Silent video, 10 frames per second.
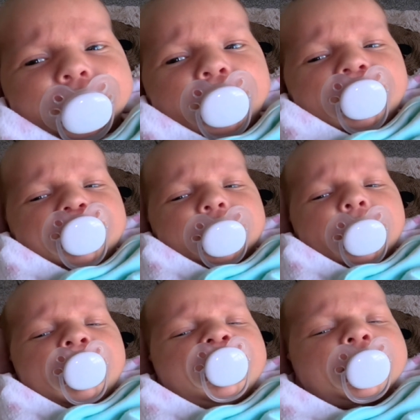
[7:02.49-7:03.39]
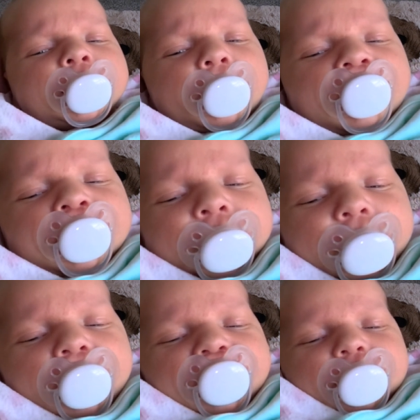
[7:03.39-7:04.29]
and quite proper, for a
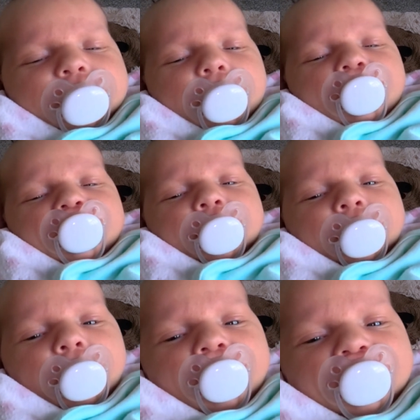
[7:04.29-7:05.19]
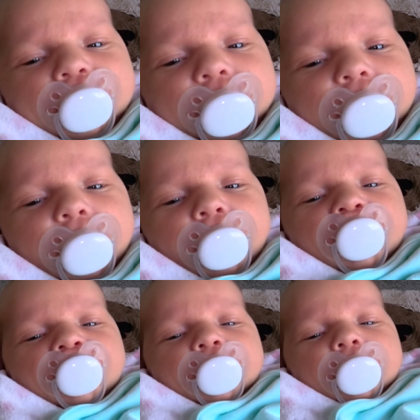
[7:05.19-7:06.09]
real lady is always known by neat
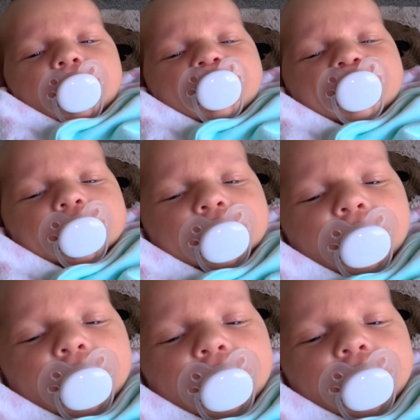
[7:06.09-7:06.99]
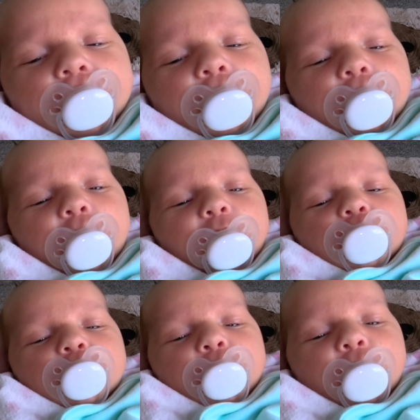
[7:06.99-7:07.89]
boots, gloves, and
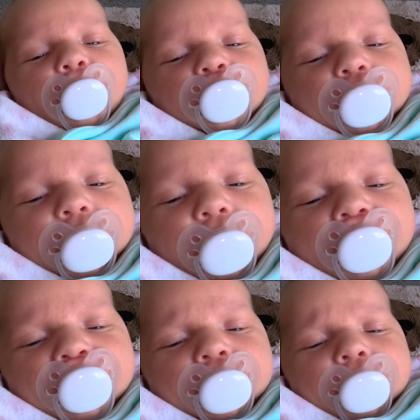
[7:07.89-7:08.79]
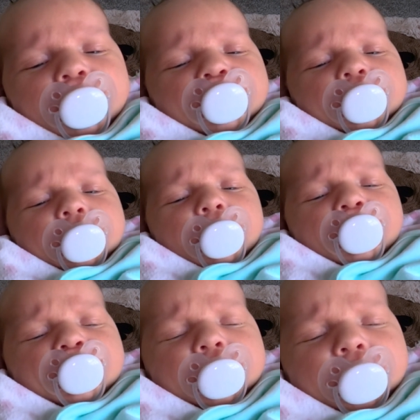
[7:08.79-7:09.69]
handkerchief," replied Meg, who had
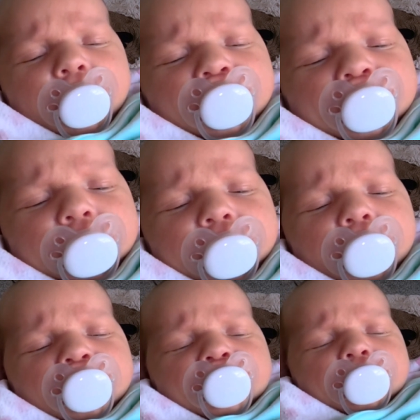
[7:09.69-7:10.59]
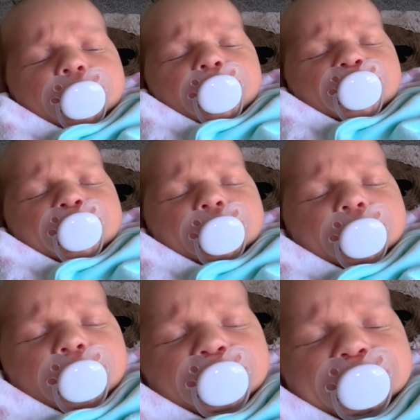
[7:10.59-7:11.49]
a good many little aristocratic
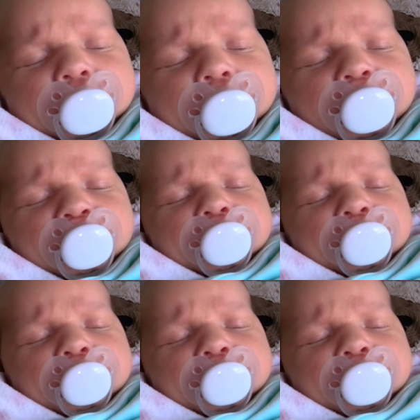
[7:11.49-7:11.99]
tastes of her own.